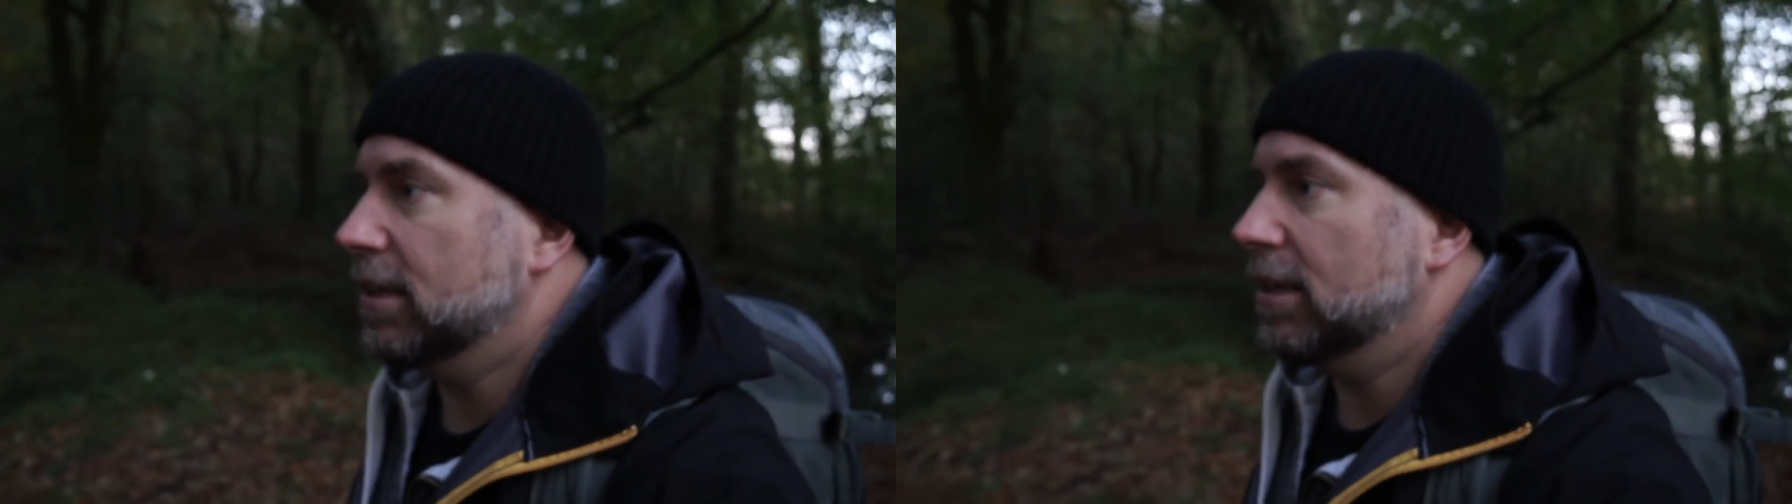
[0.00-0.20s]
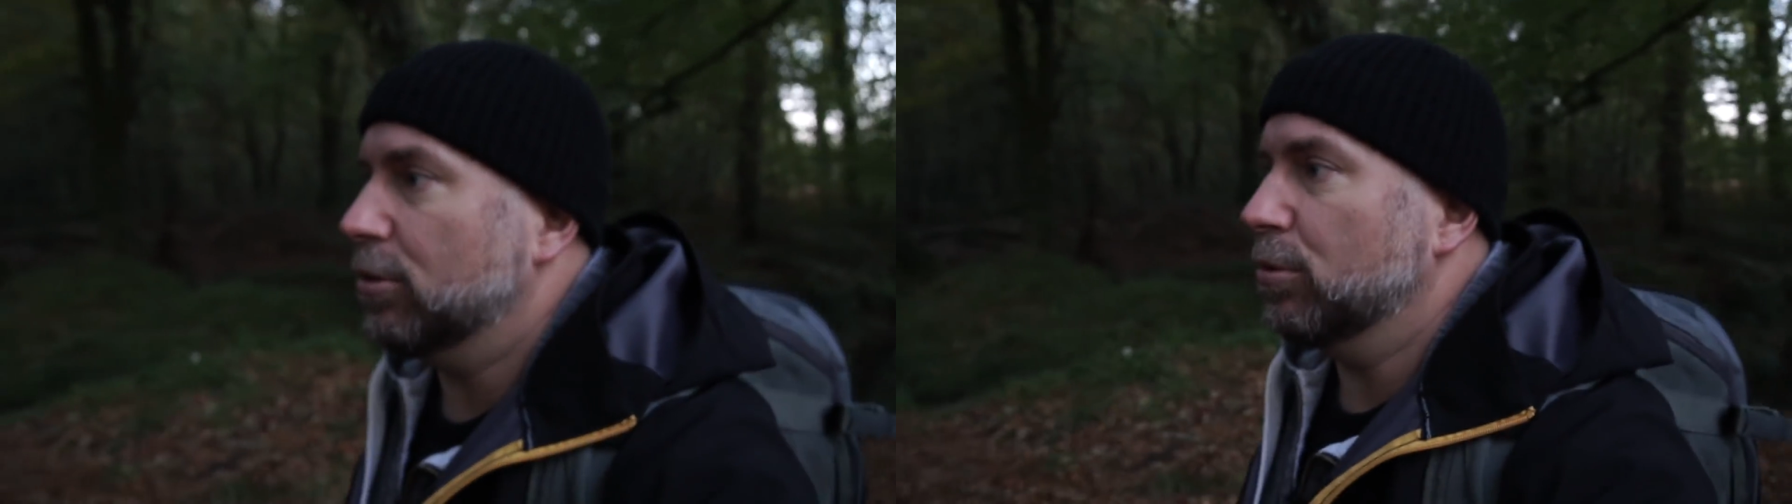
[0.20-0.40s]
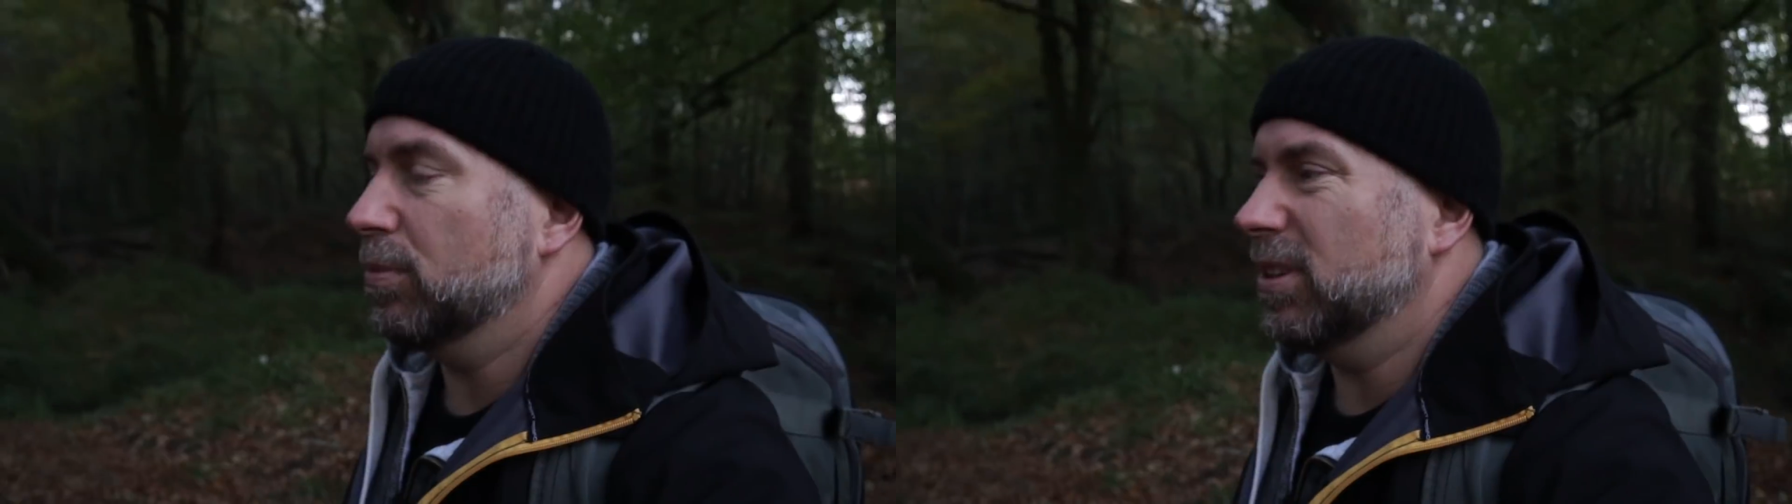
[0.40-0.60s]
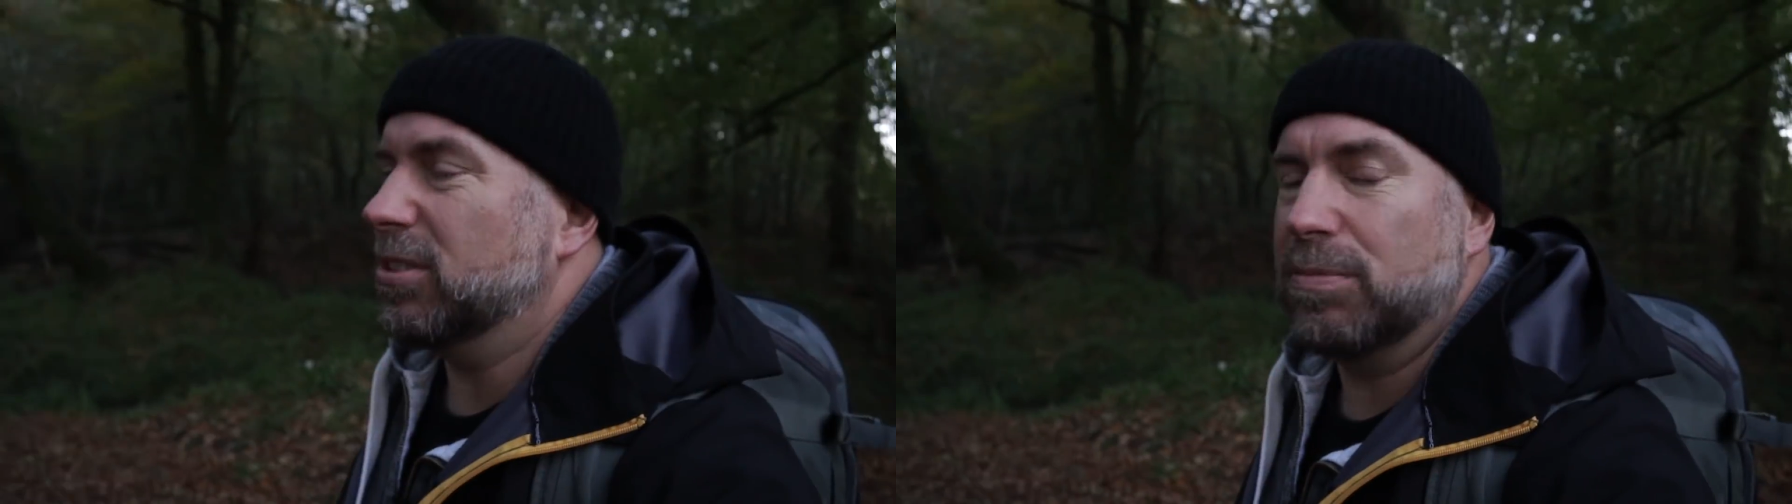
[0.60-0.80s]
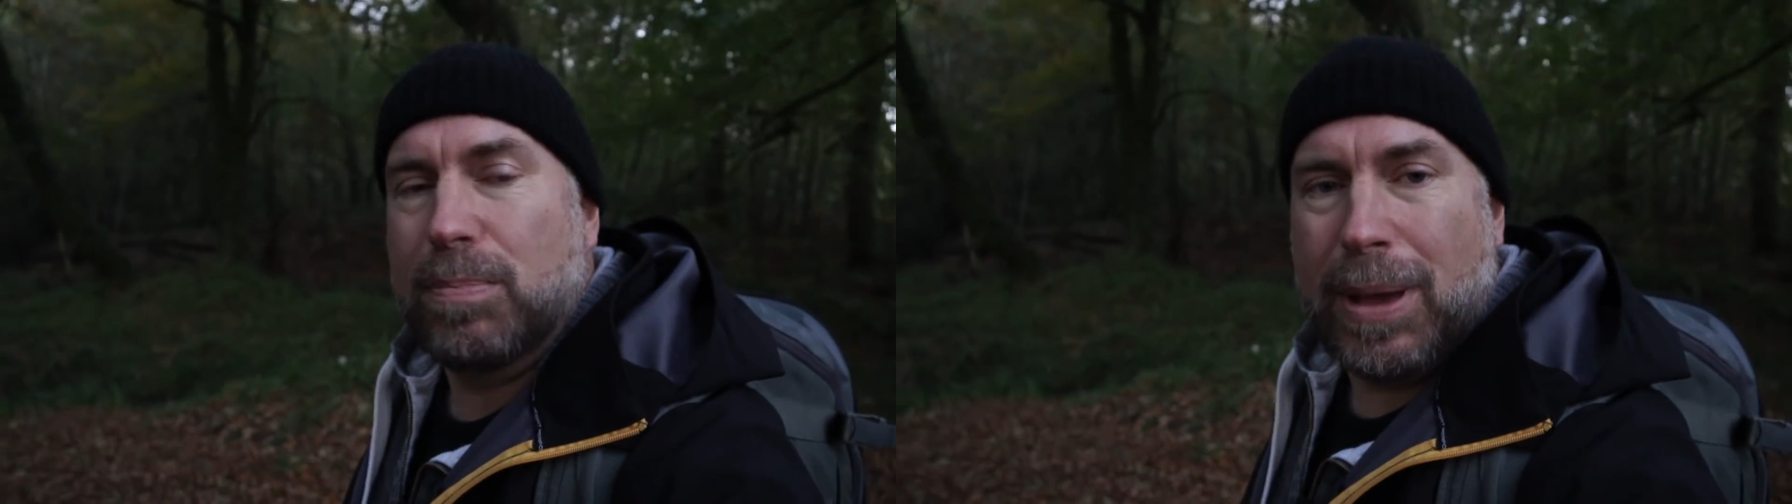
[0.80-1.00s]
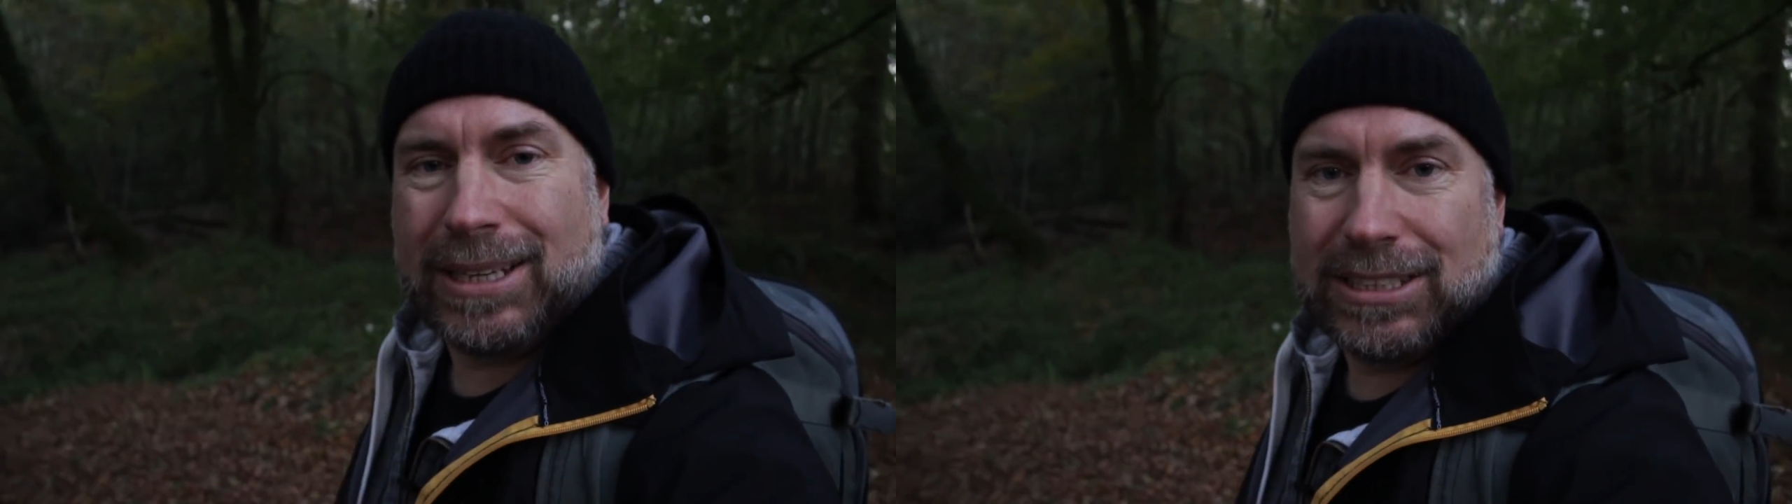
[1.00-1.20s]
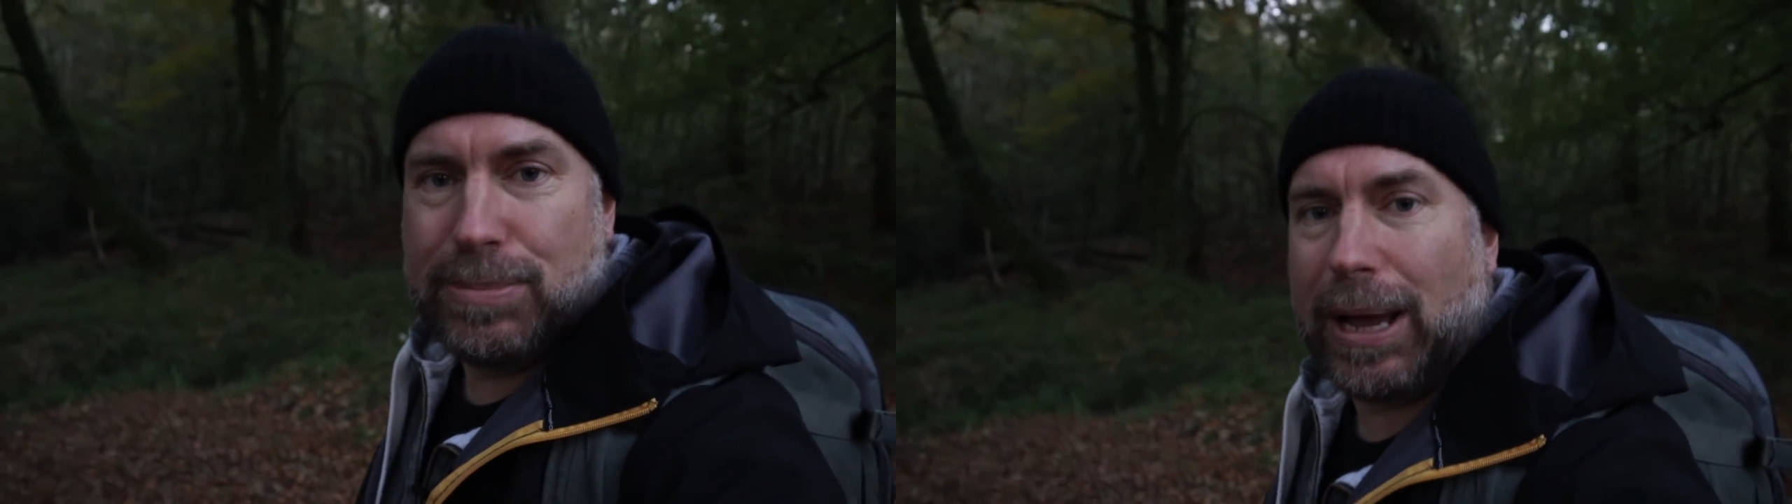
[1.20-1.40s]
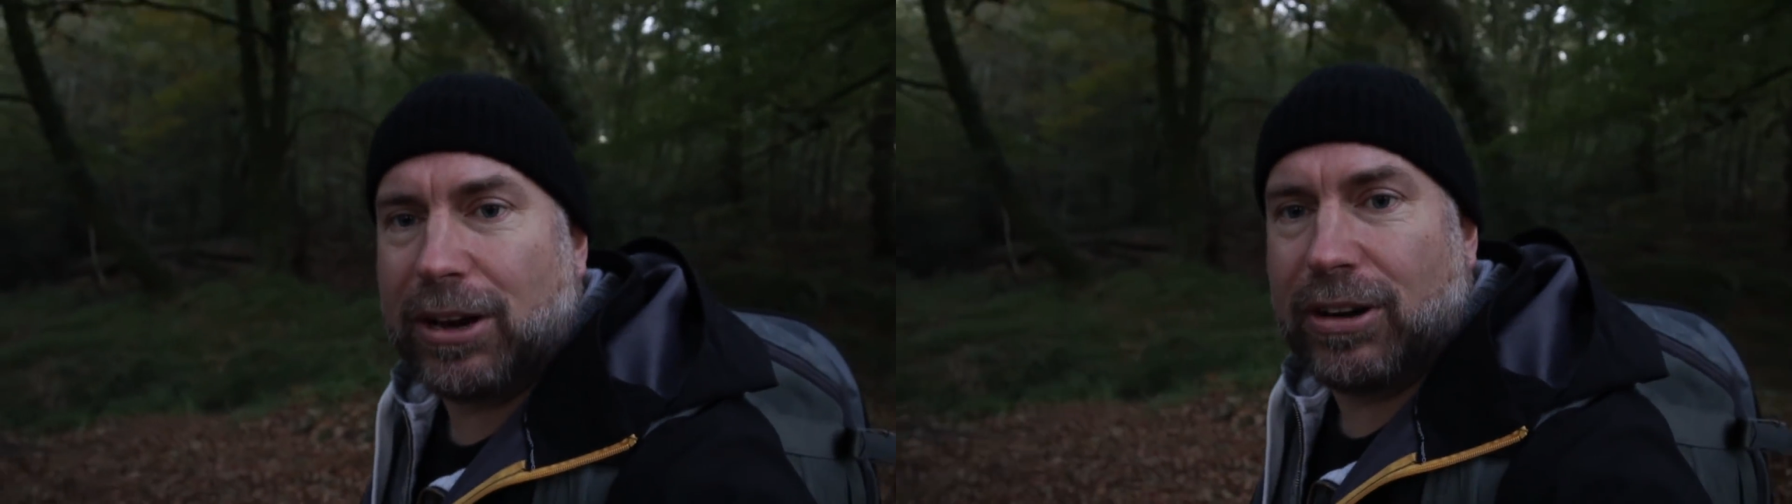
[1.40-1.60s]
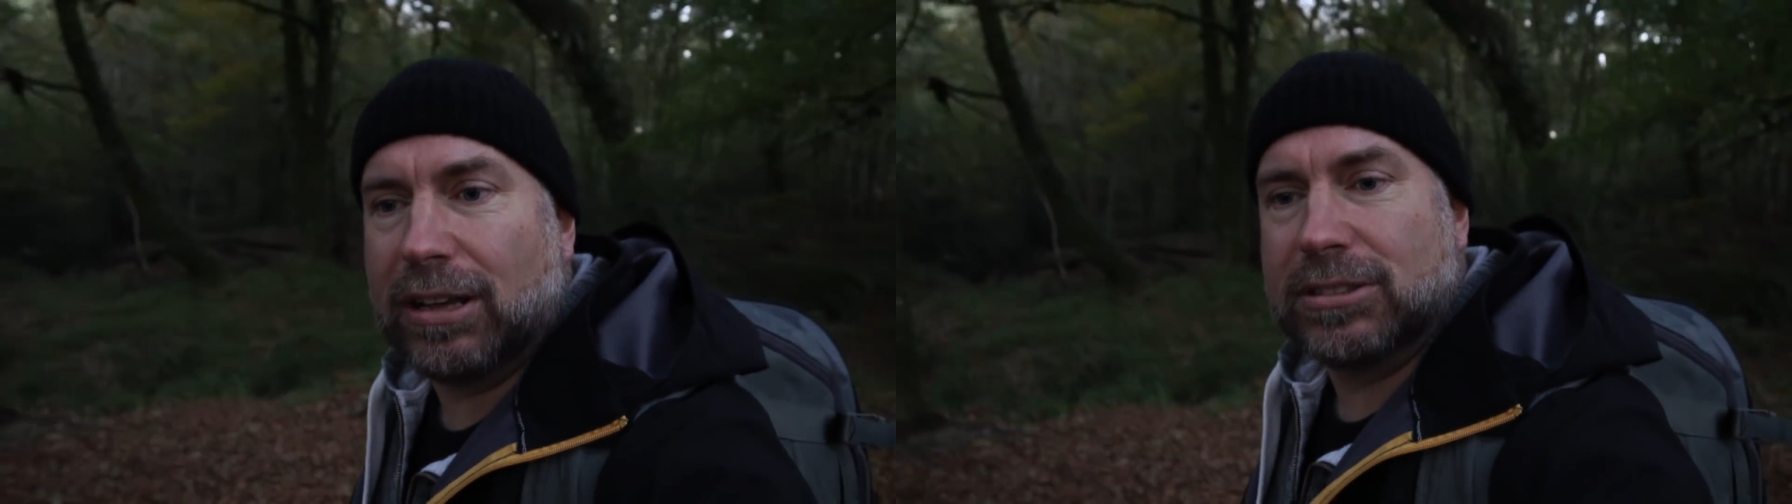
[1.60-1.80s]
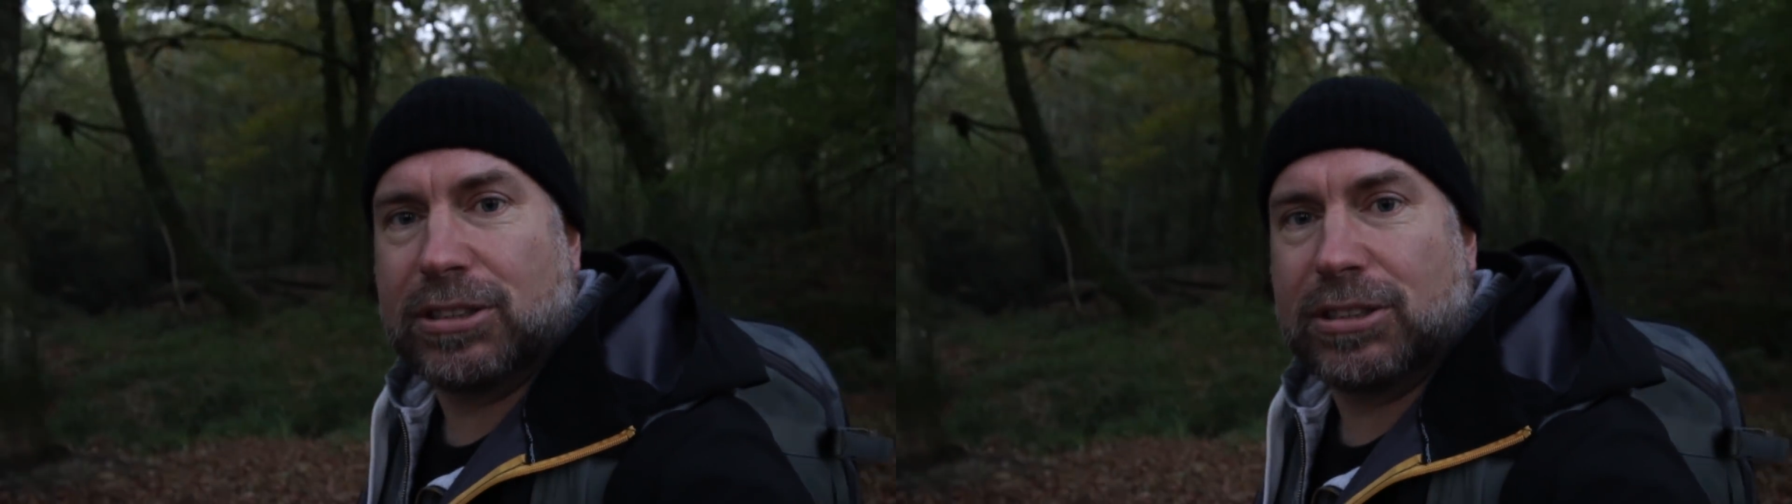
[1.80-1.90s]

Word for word: it's a messy background,